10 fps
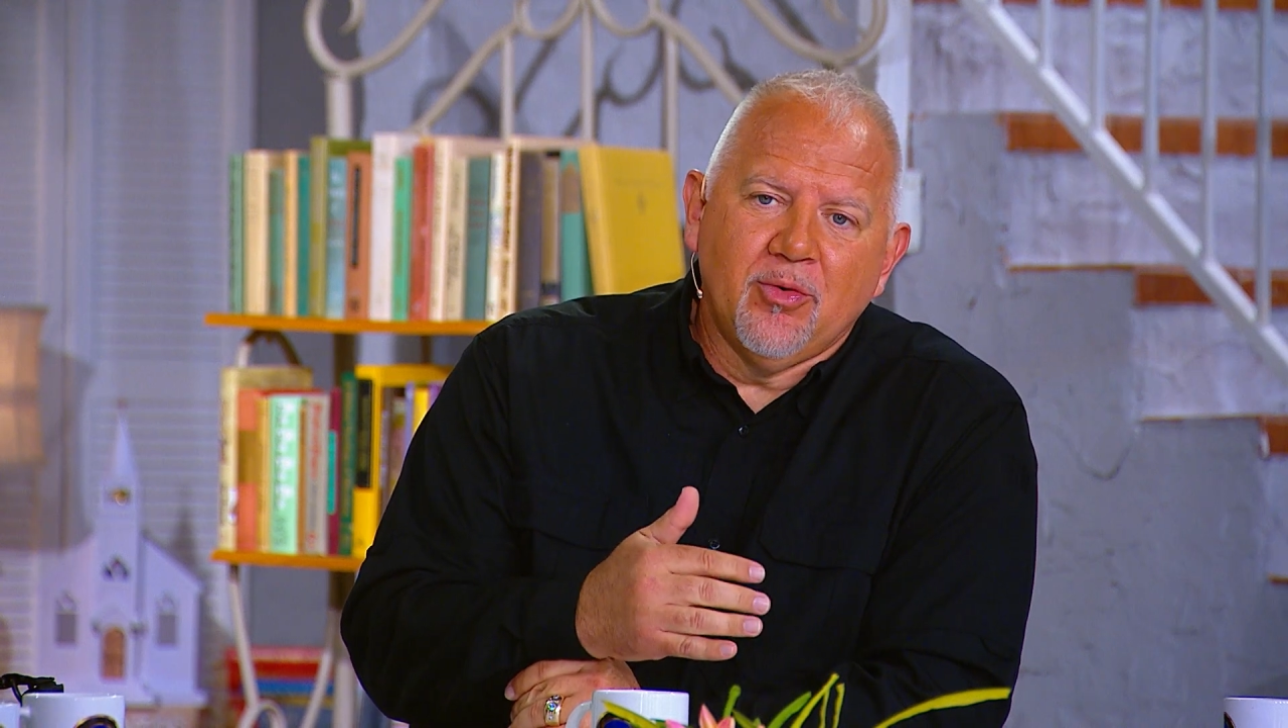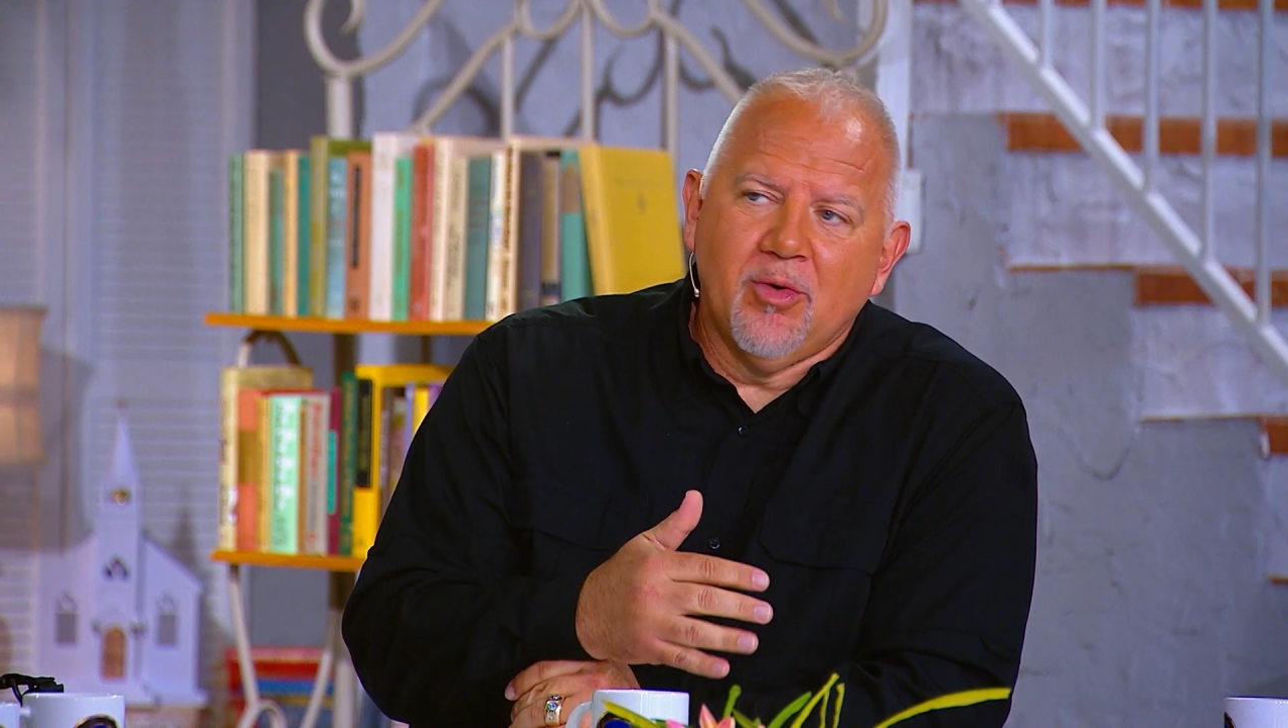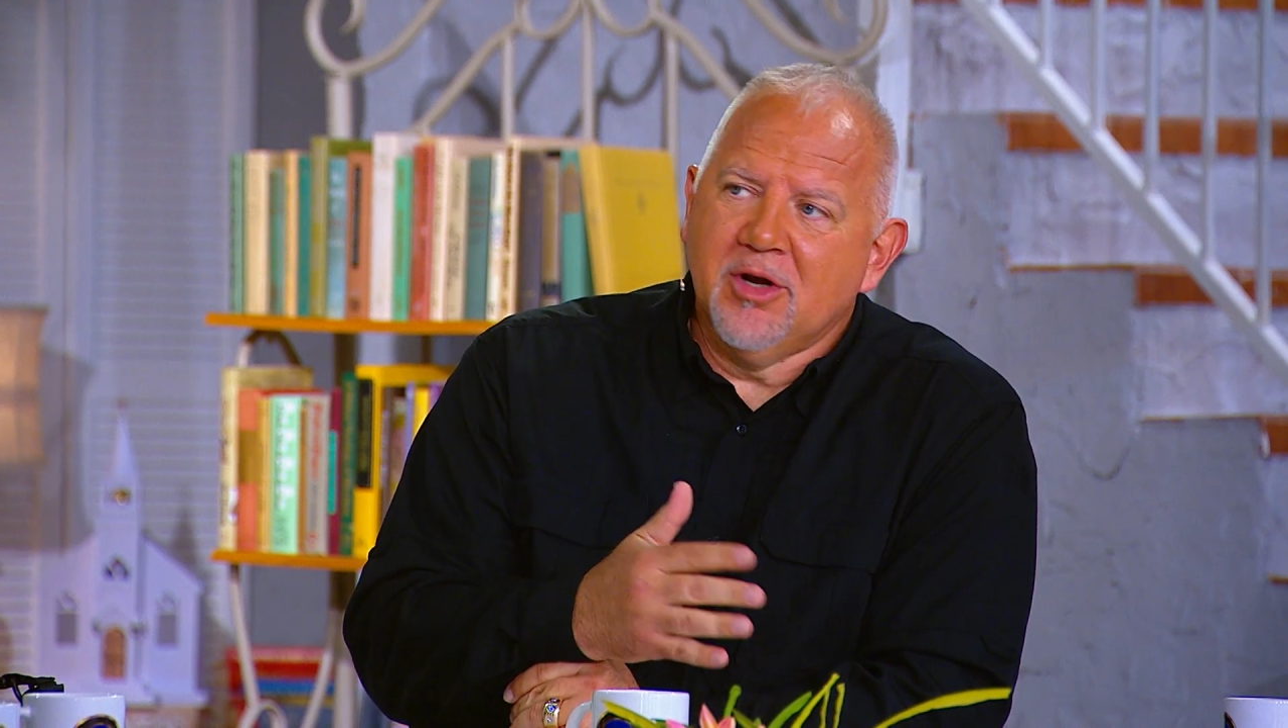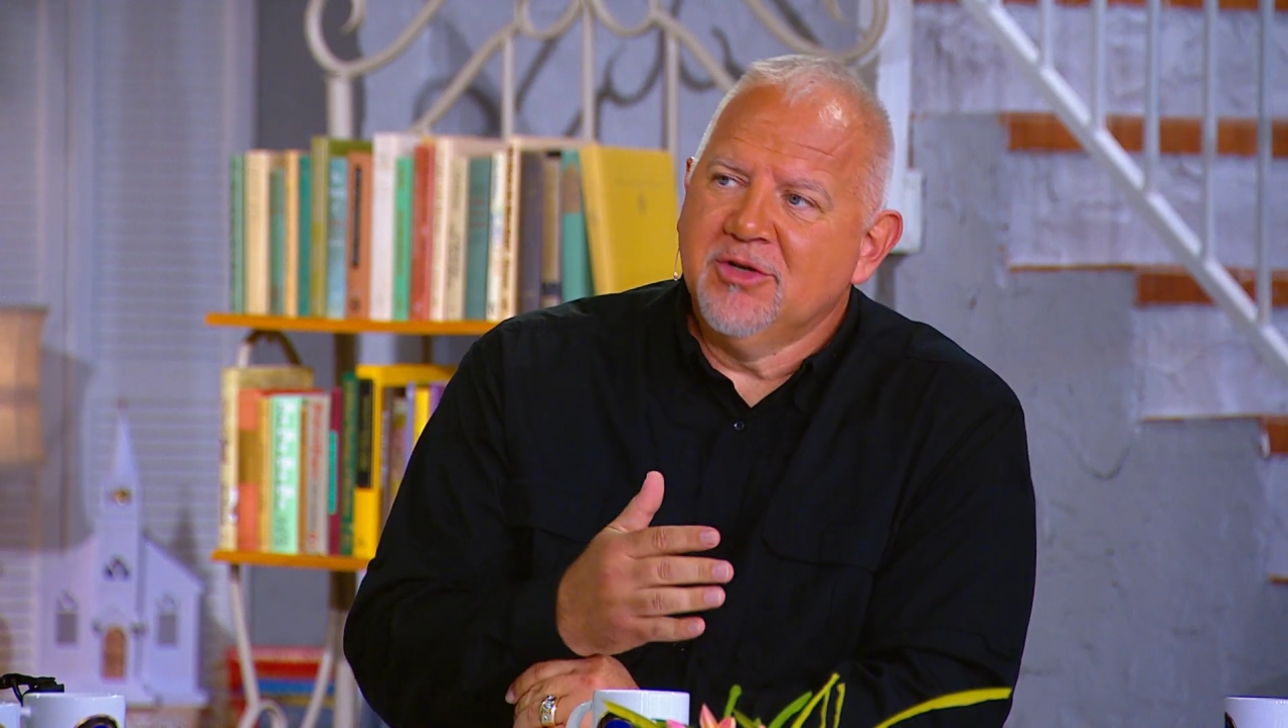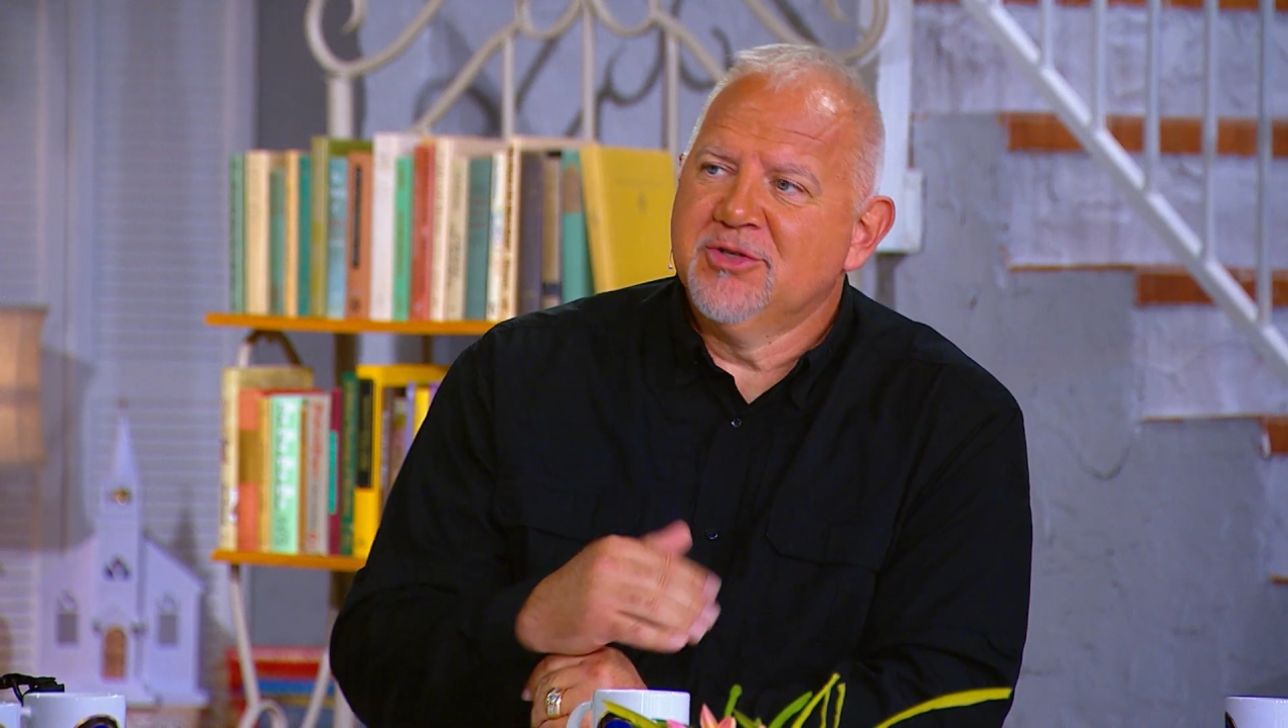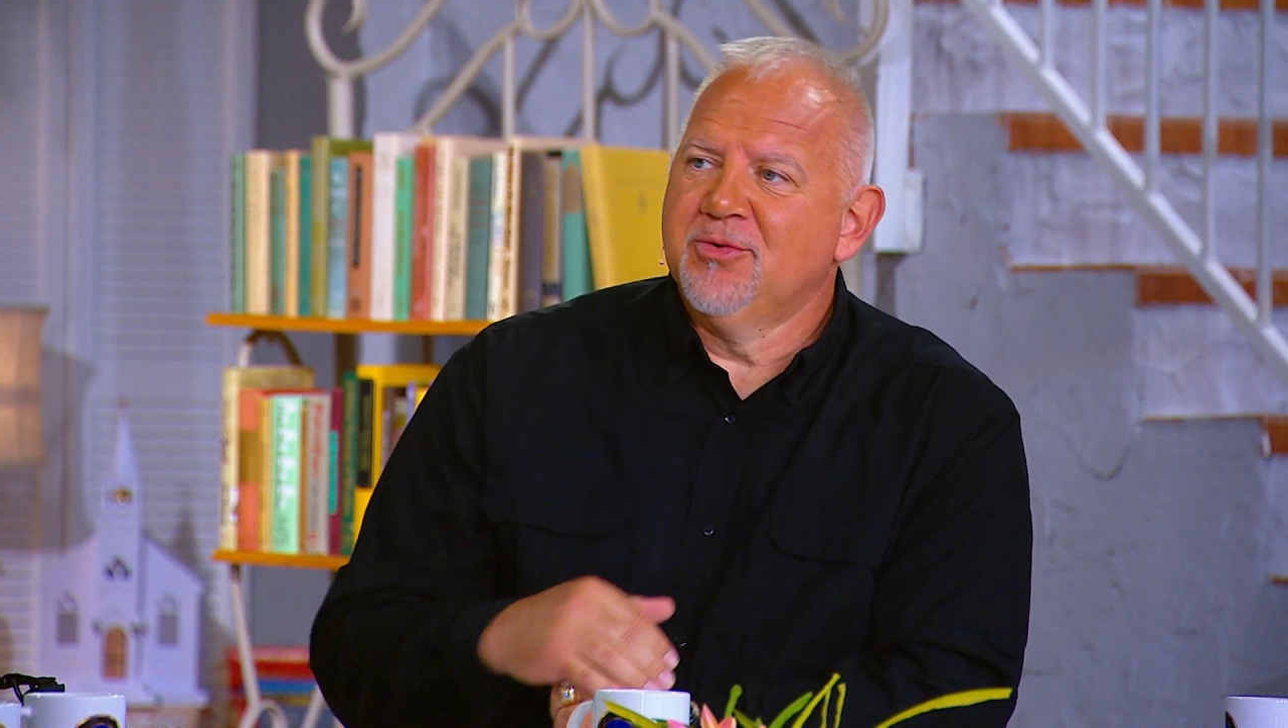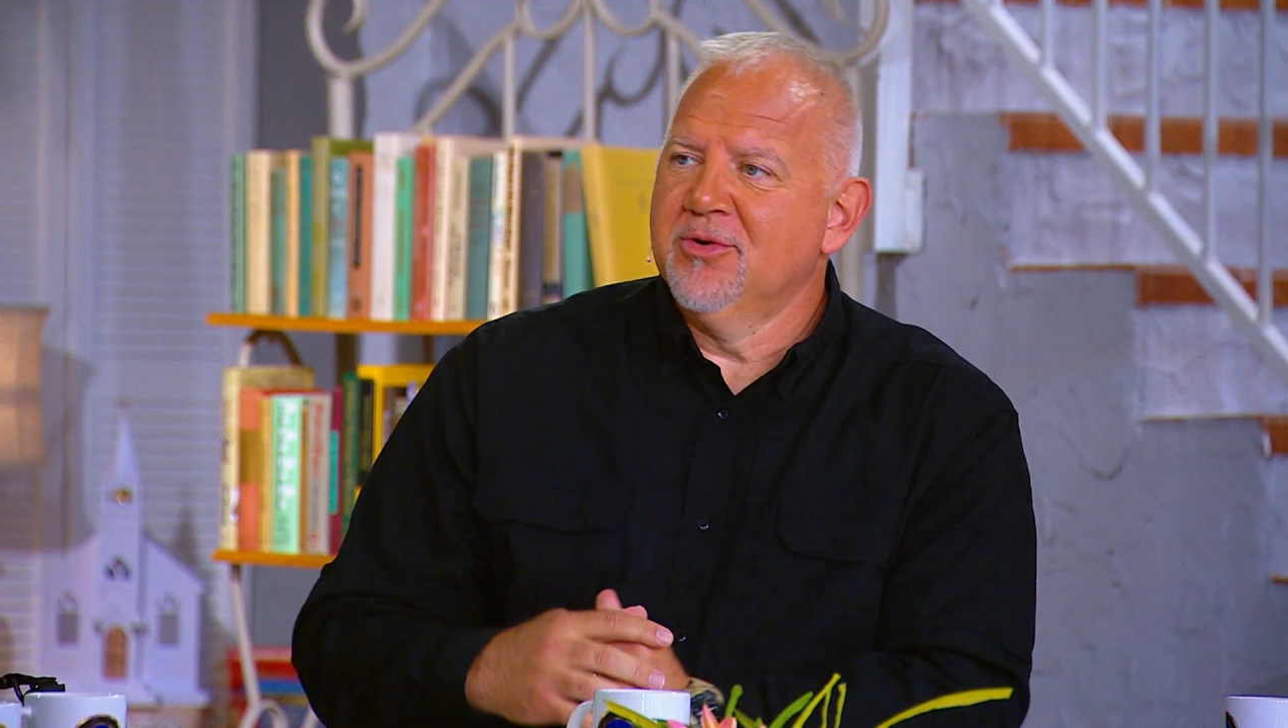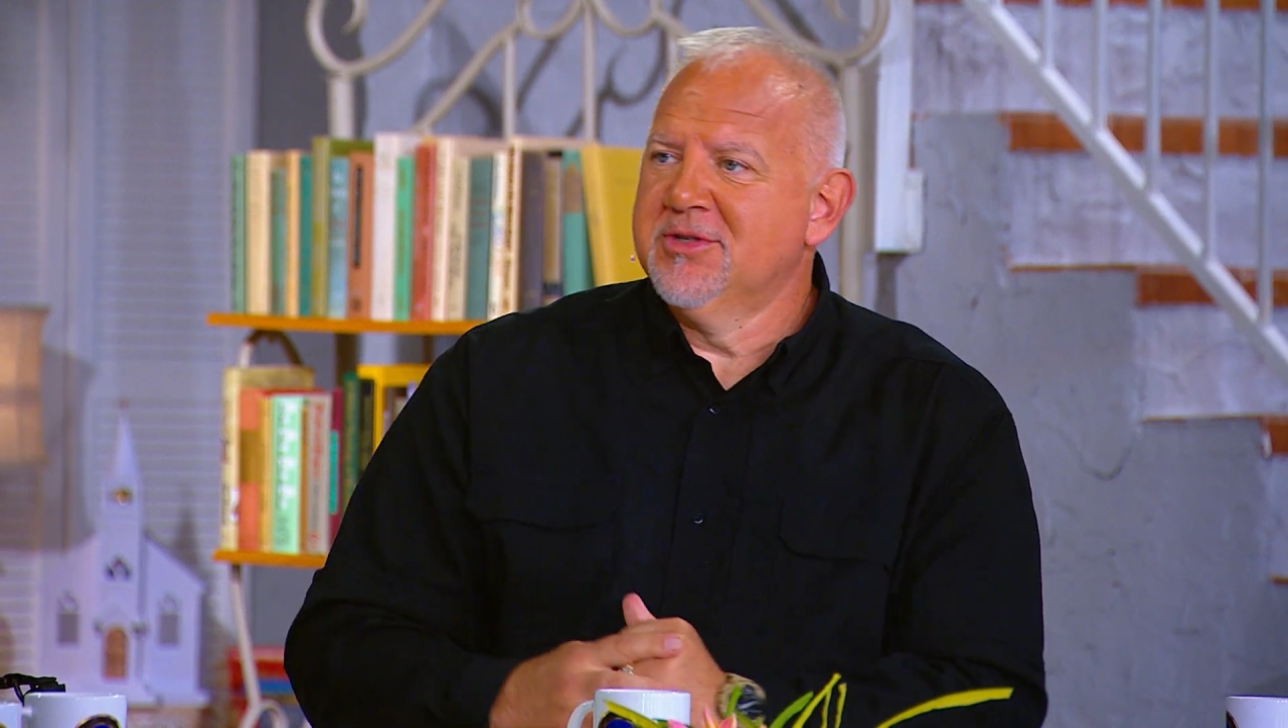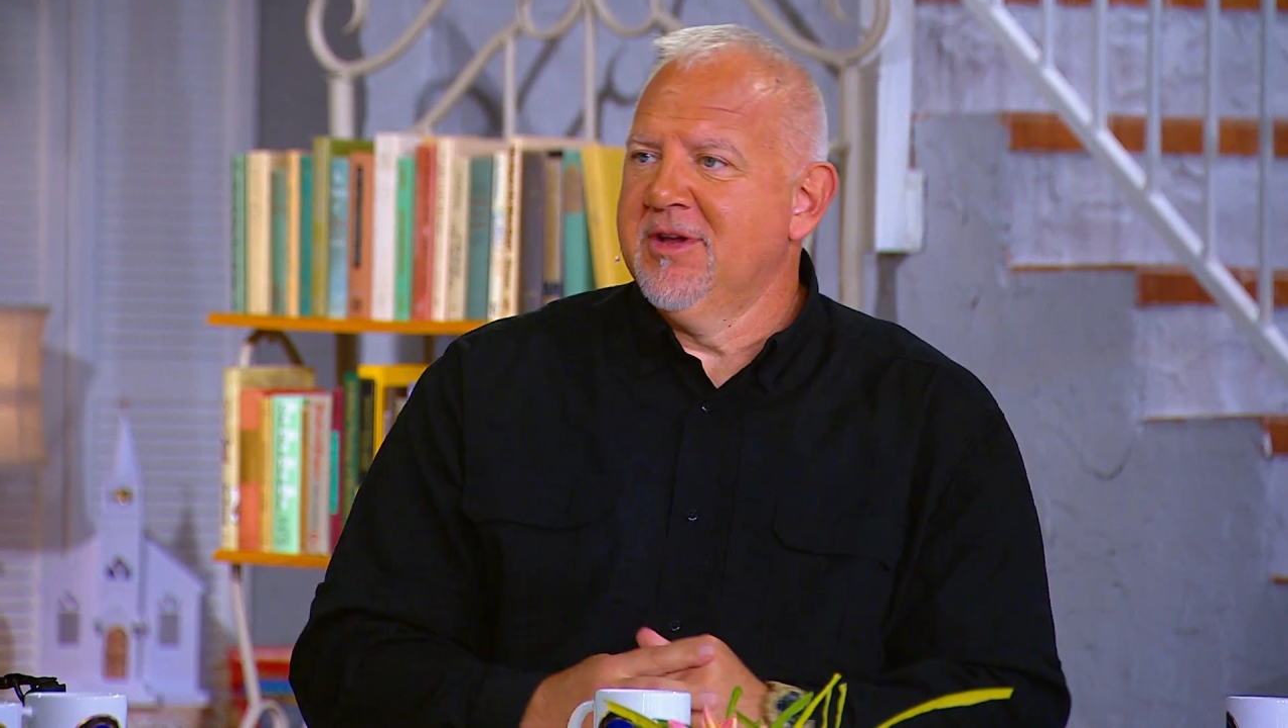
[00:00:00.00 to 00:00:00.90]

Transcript: water source